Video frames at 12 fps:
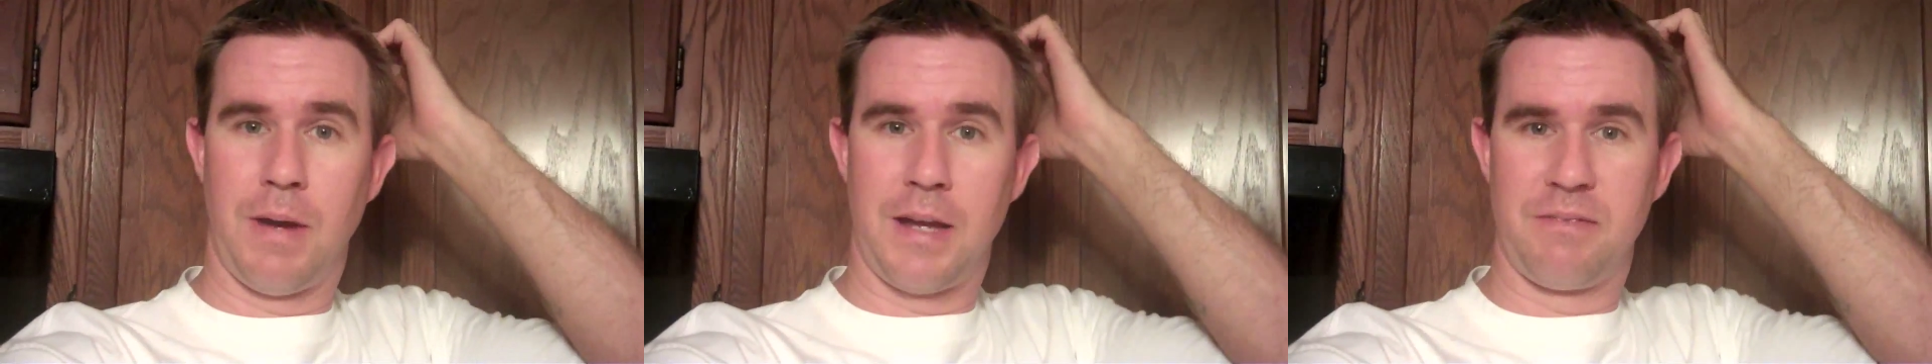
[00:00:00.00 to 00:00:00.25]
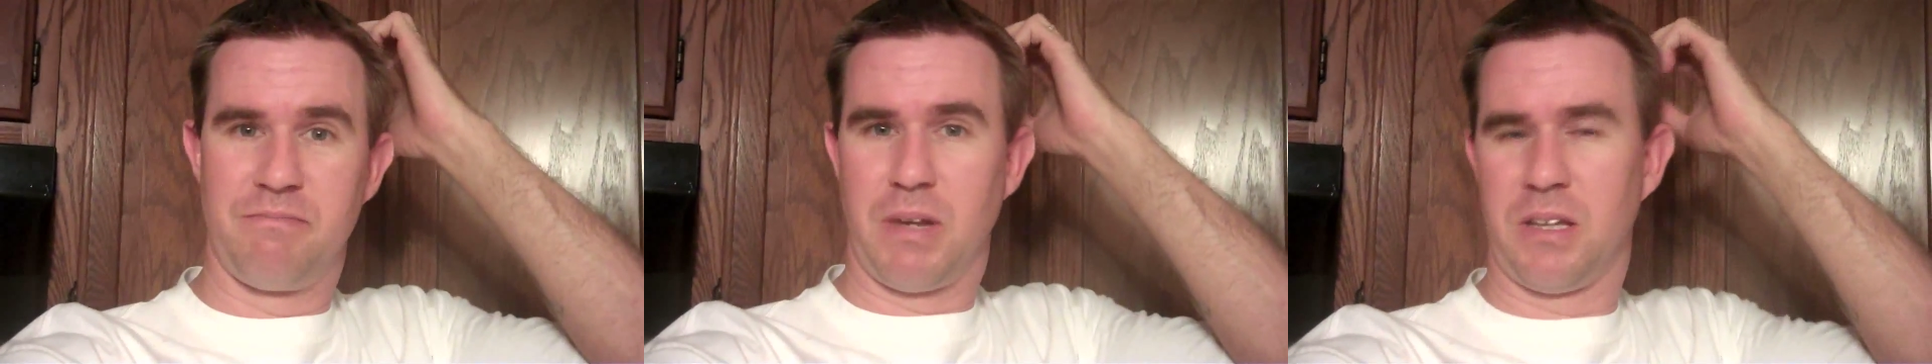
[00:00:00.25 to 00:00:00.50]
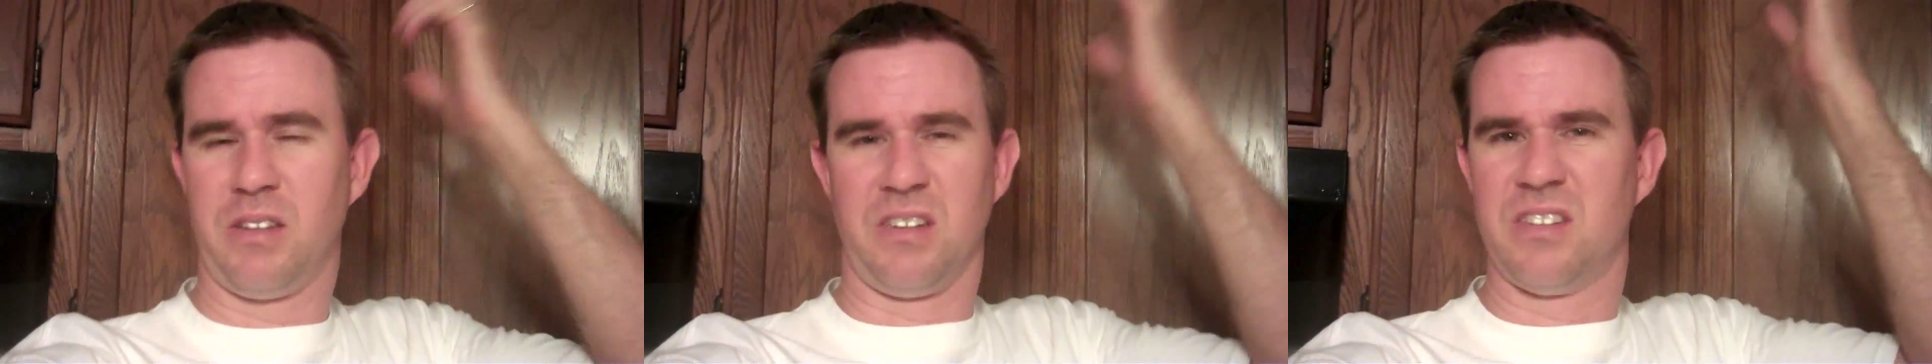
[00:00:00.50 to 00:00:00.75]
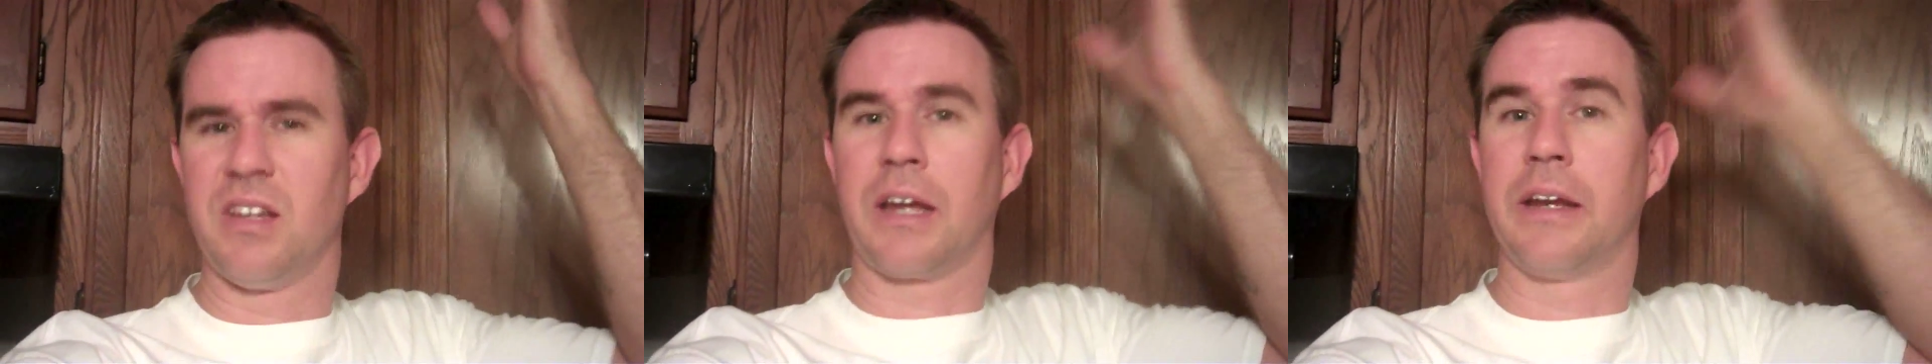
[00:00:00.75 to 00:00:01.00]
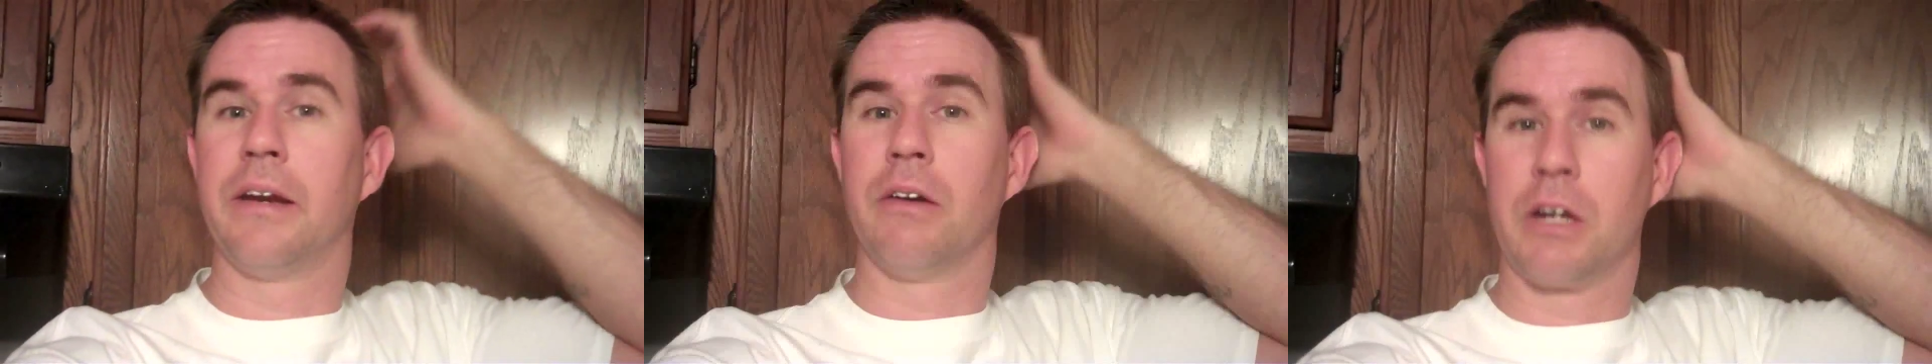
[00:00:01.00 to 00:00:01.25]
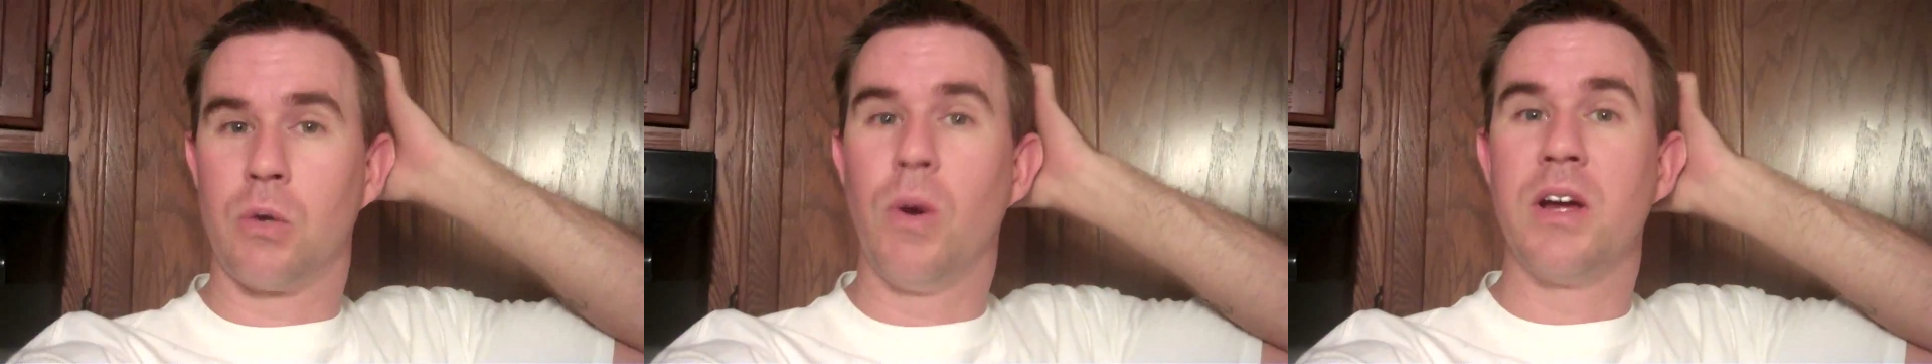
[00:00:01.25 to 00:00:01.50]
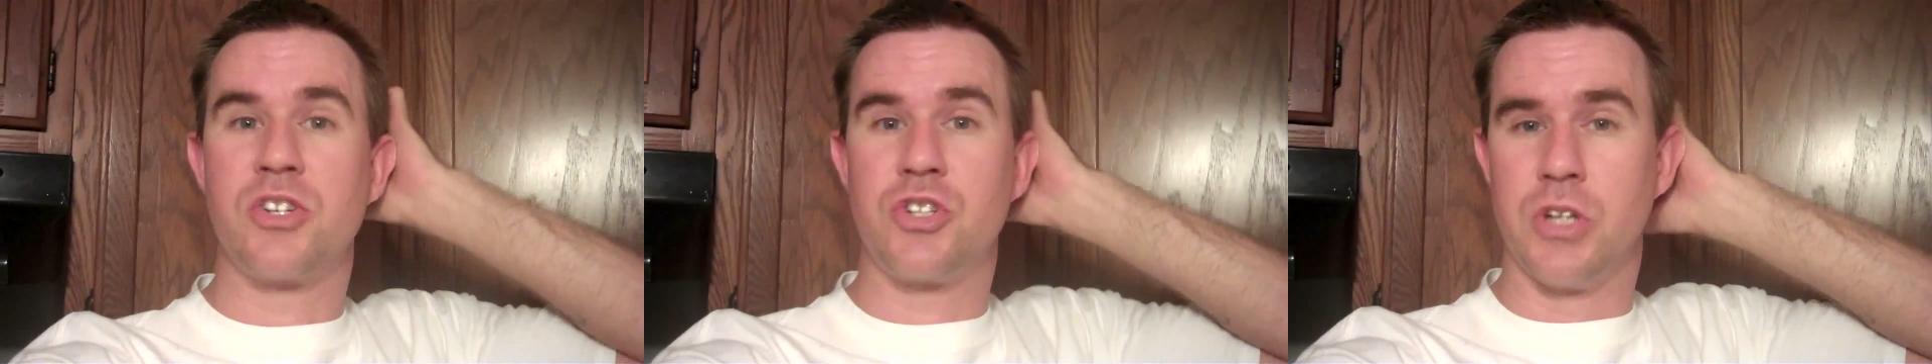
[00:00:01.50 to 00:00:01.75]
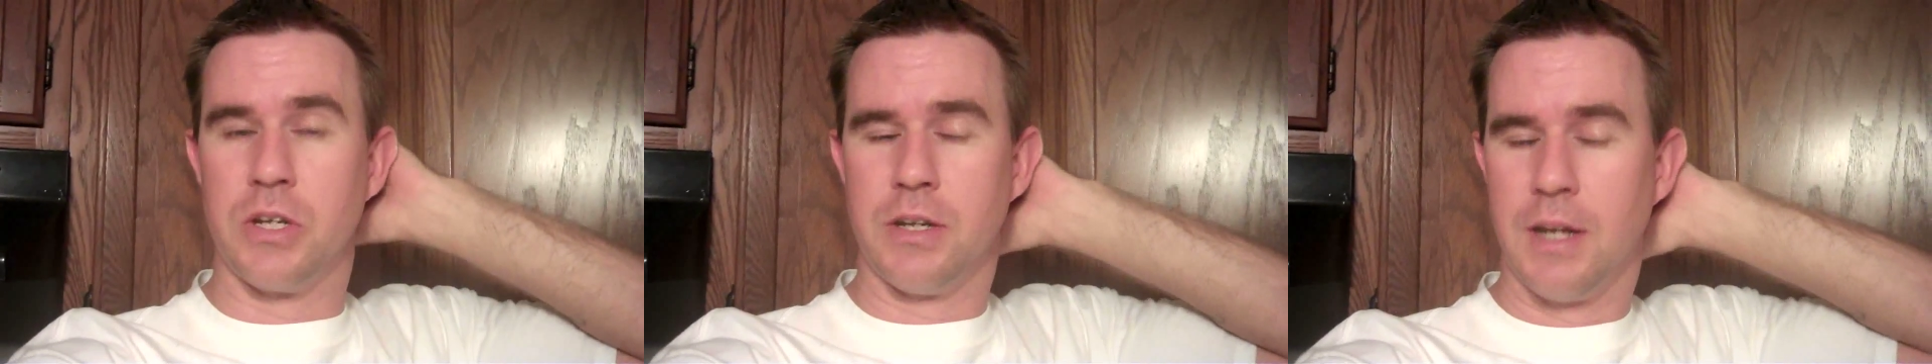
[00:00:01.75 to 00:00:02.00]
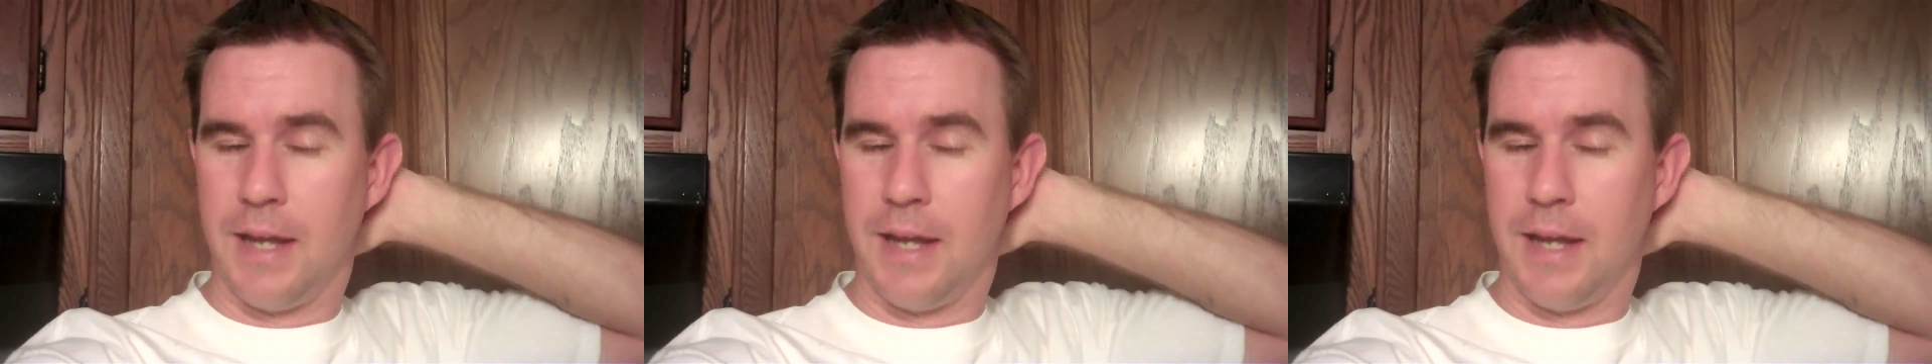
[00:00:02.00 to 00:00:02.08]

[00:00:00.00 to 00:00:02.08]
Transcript: my basically secondary question.